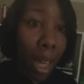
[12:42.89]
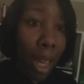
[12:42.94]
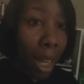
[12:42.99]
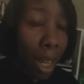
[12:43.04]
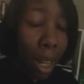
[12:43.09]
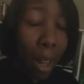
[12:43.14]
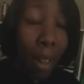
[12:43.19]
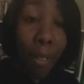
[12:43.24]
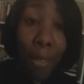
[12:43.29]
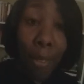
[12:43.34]

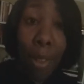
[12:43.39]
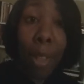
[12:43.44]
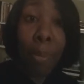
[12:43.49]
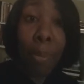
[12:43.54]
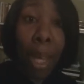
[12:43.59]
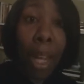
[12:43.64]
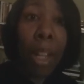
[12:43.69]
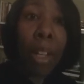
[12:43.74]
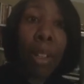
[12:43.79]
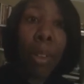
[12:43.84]
It,
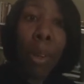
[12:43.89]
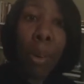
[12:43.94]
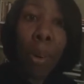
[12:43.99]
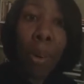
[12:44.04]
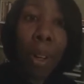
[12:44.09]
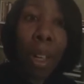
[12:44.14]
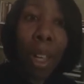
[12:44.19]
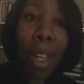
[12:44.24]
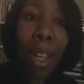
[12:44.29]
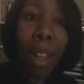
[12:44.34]
Payne and
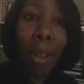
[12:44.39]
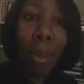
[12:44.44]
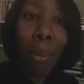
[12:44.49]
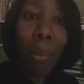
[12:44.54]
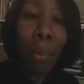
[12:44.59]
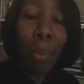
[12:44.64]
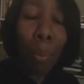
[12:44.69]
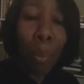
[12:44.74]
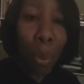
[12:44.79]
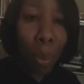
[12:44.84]
glory
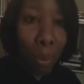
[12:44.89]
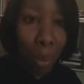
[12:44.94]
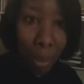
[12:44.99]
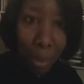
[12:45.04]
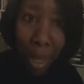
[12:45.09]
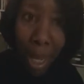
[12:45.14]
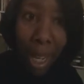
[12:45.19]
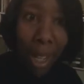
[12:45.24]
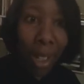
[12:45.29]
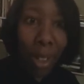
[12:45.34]
will be
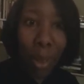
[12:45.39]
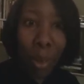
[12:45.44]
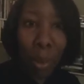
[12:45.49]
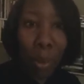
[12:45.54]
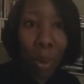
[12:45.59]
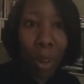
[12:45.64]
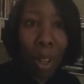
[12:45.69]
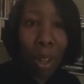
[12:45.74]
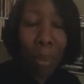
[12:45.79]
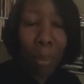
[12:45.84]
Payne and
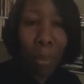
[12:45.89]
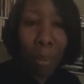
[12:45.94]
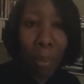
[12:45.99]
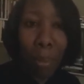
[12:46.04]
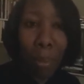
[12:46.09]
glory.